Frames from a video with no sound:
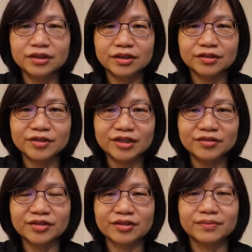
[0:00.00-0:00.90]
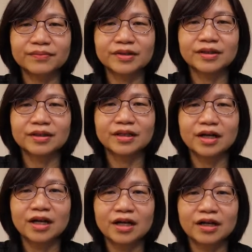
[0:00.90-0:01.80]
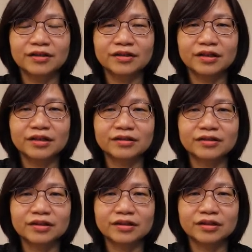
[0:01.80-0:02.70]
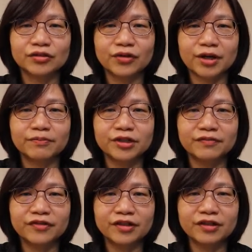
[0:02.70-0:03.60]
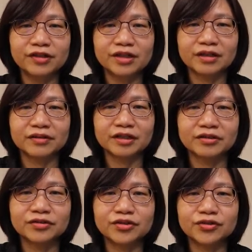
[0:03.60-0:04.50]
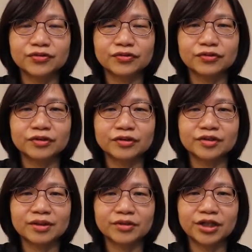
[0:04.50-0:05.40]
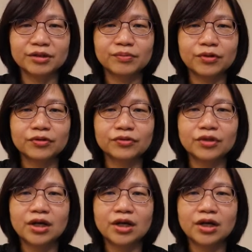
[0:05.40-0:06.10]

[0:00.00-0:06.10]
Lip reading: a system, and that you have PV connected to some cable,